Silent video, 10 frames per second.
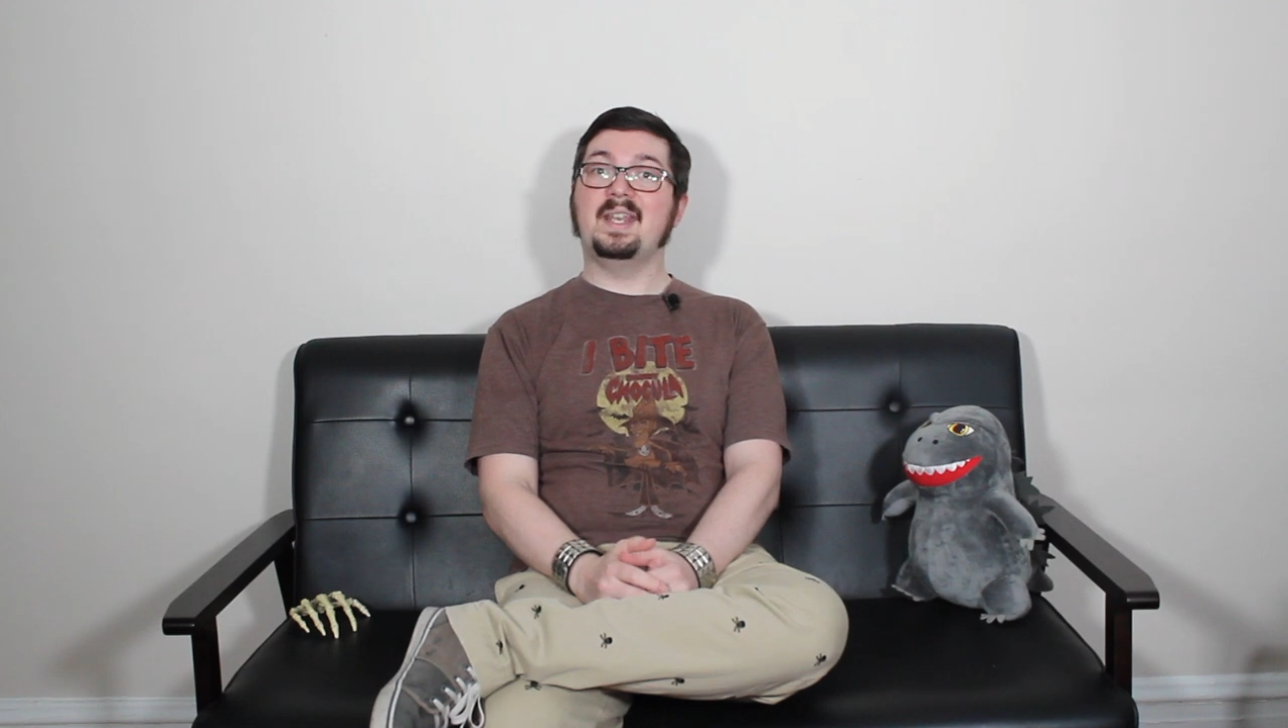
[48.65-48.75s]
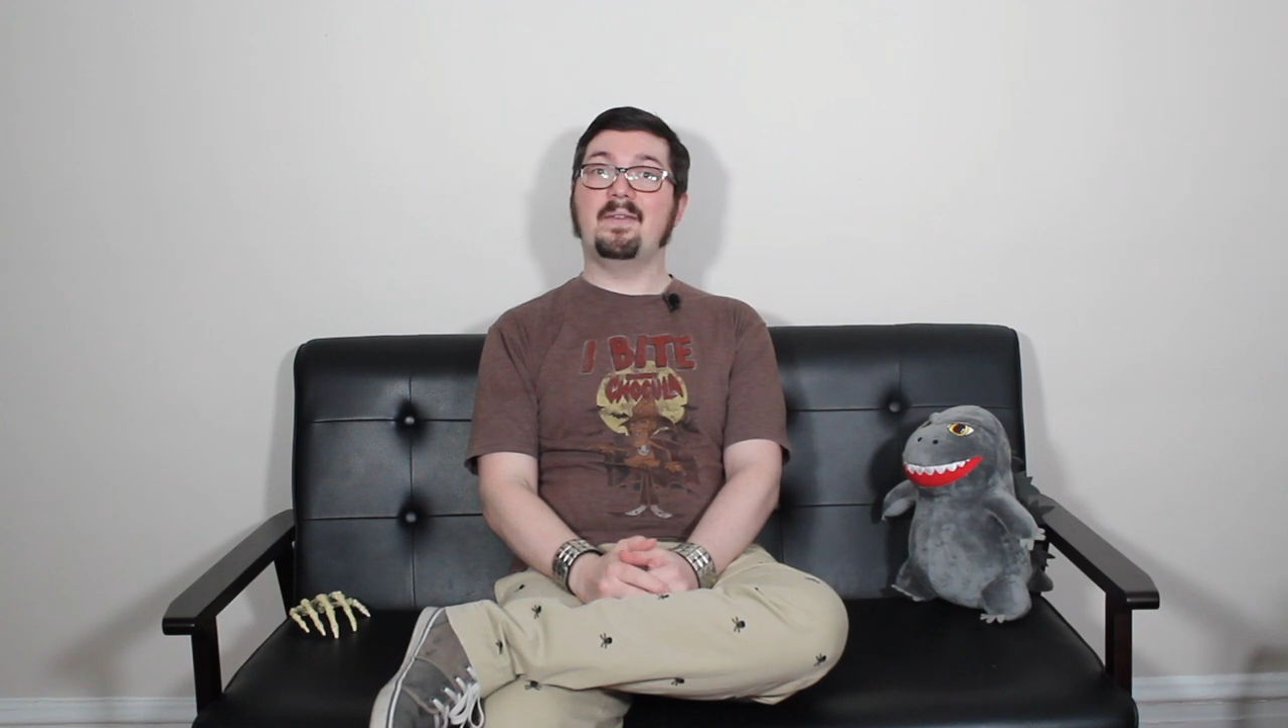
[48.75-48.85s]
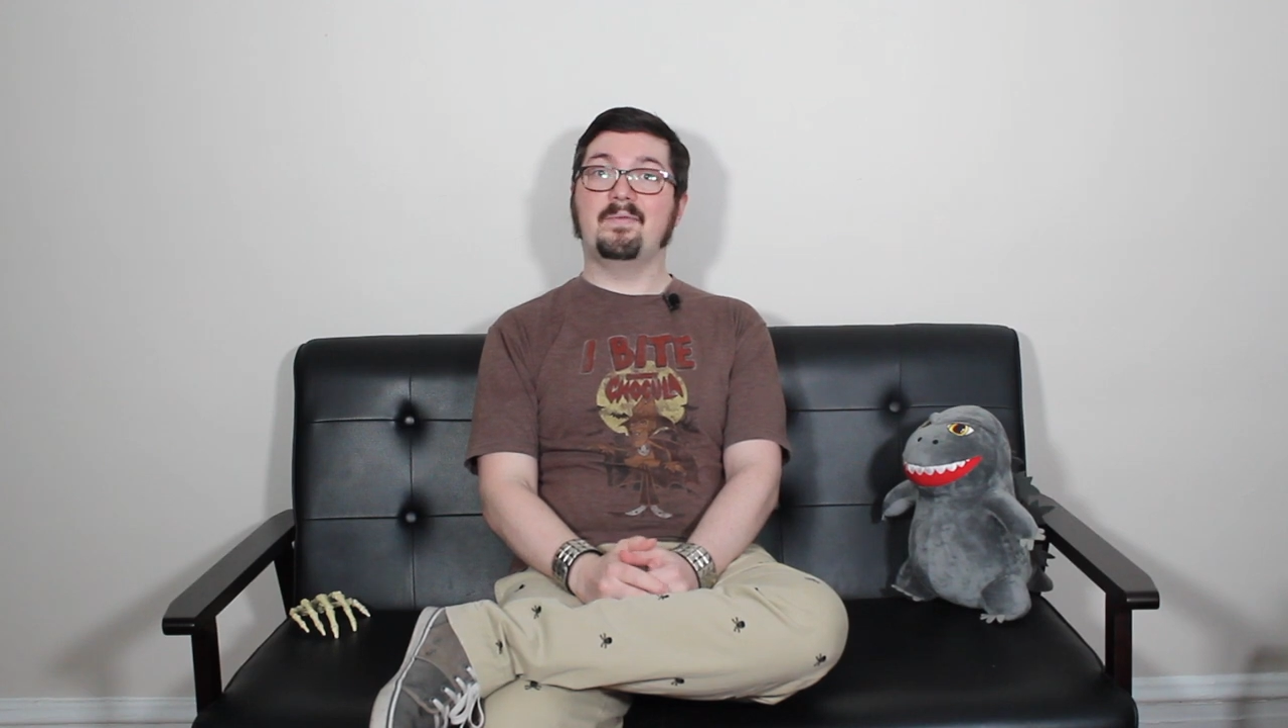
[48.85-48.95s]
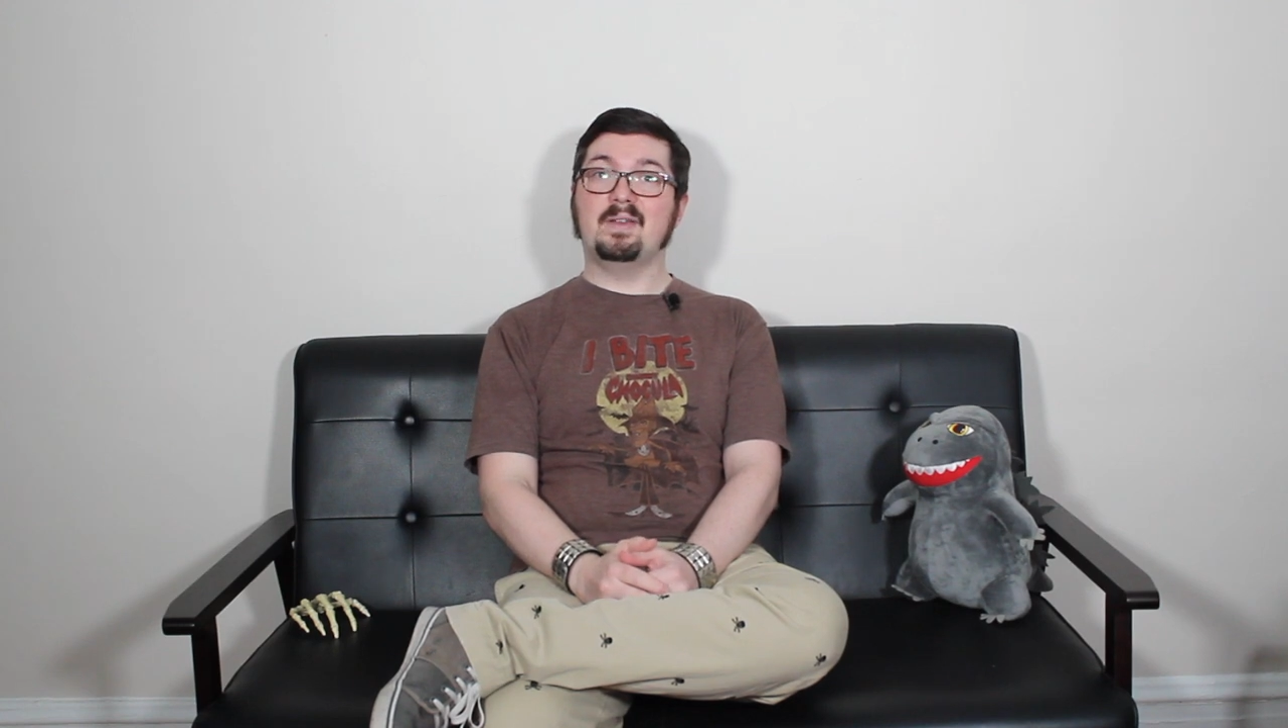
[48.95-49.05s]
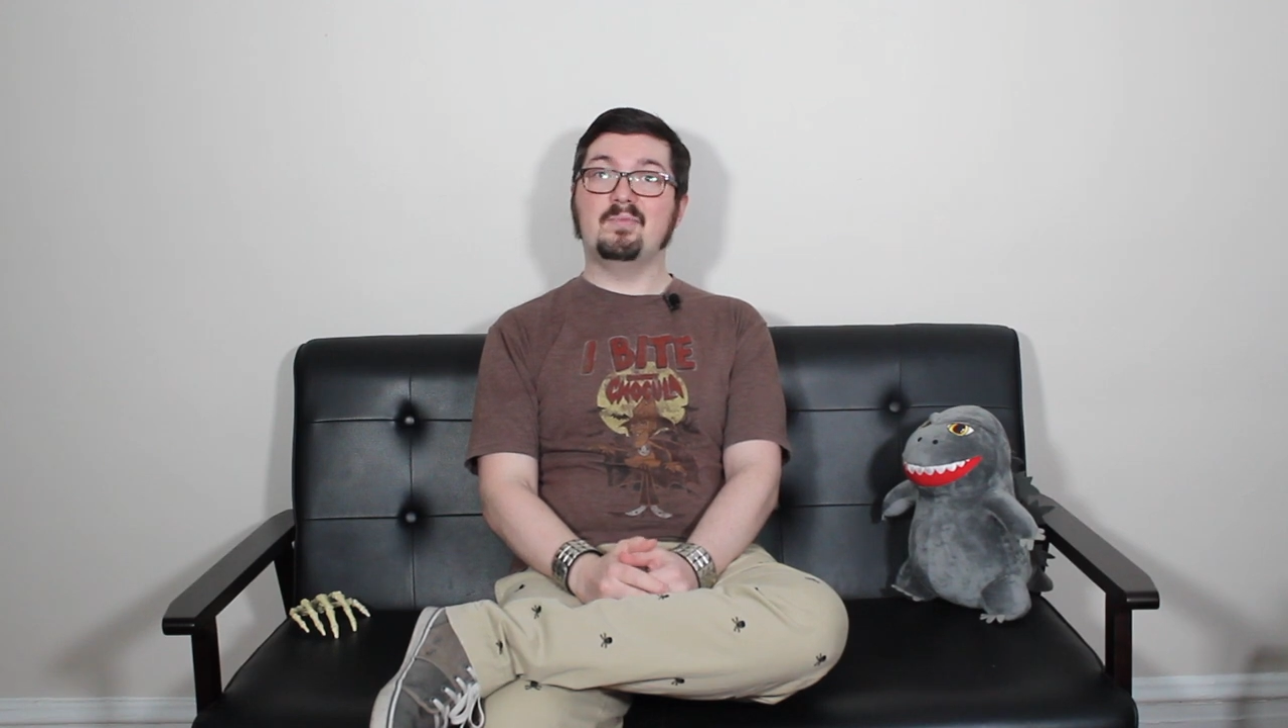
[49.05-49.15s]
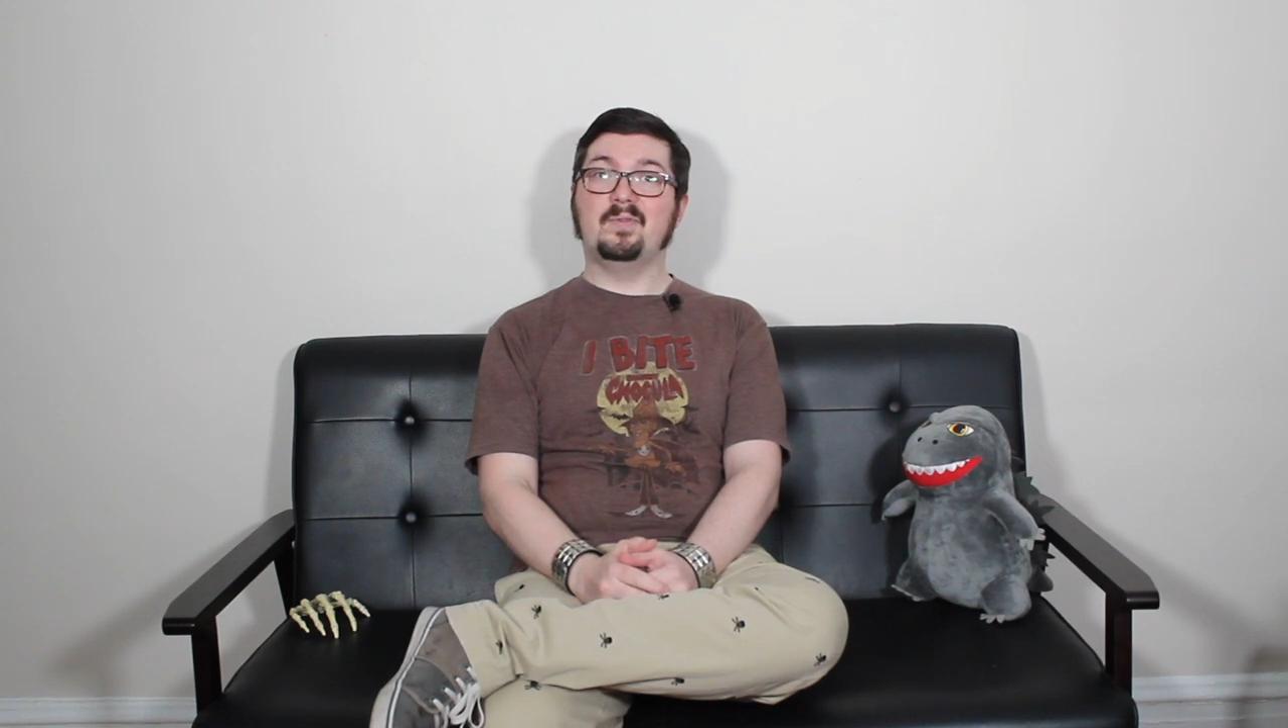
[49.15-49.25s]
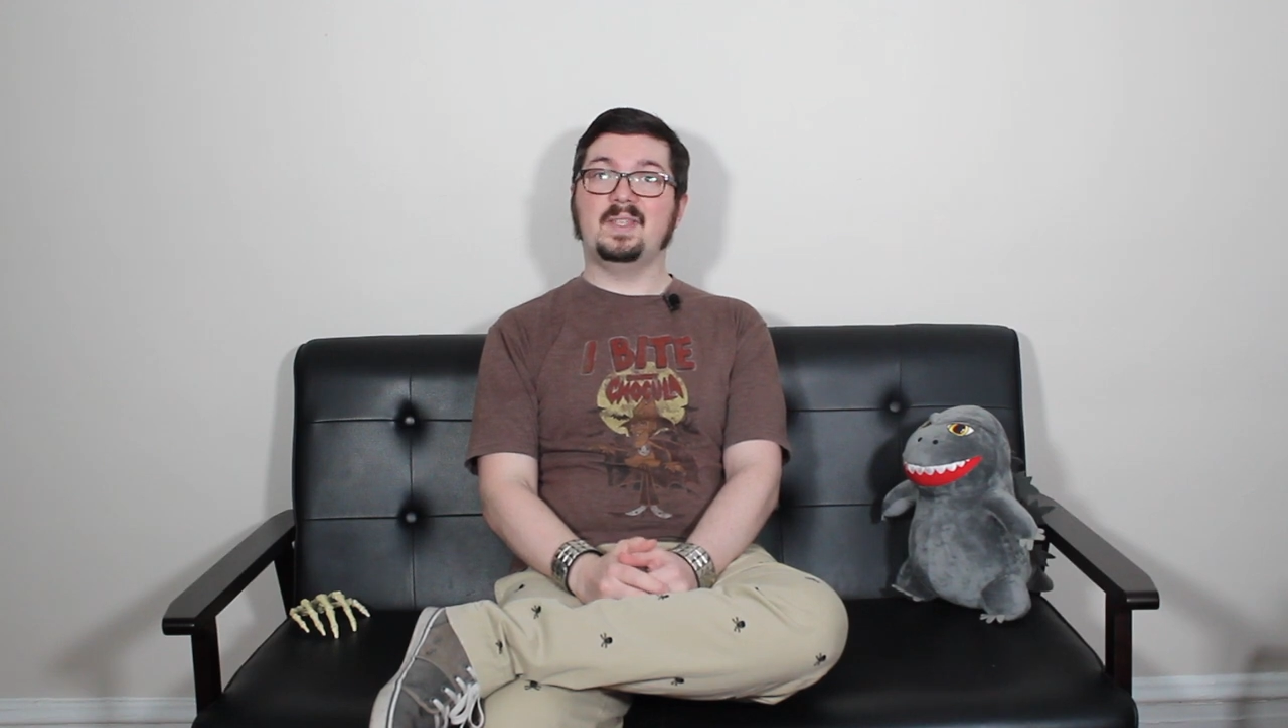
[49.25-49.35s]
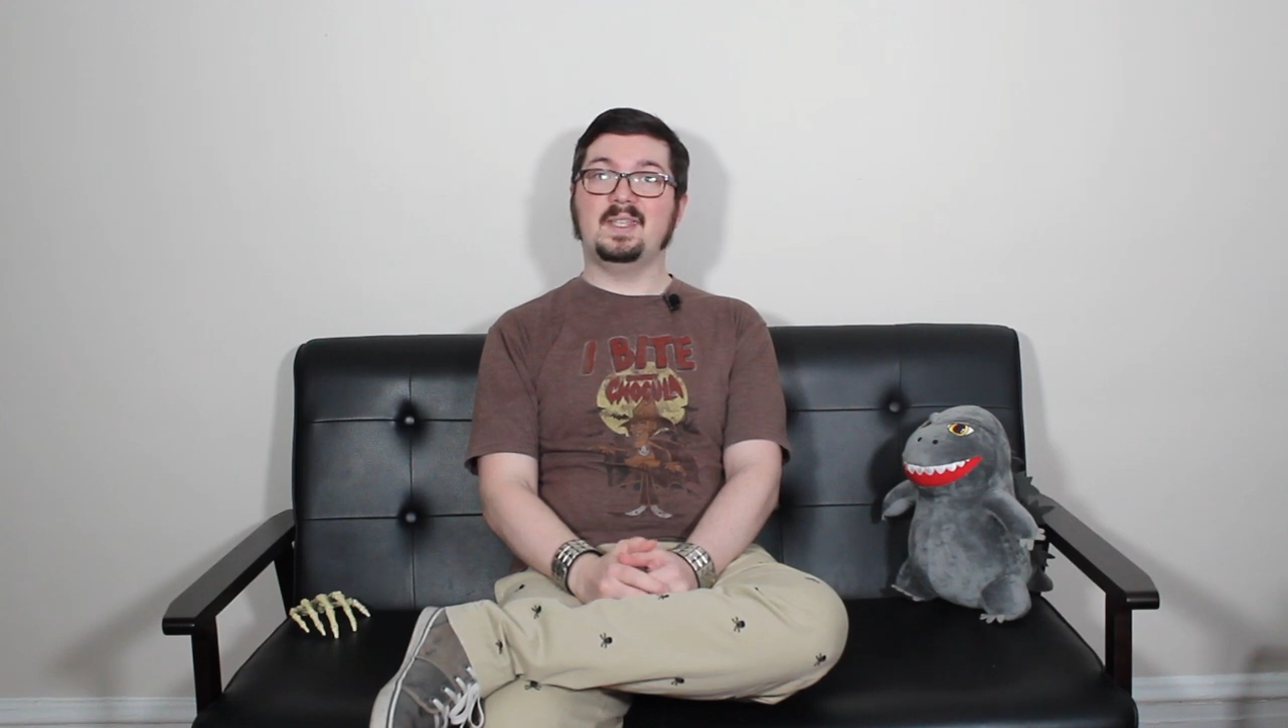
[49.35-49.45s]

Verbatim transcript: every movie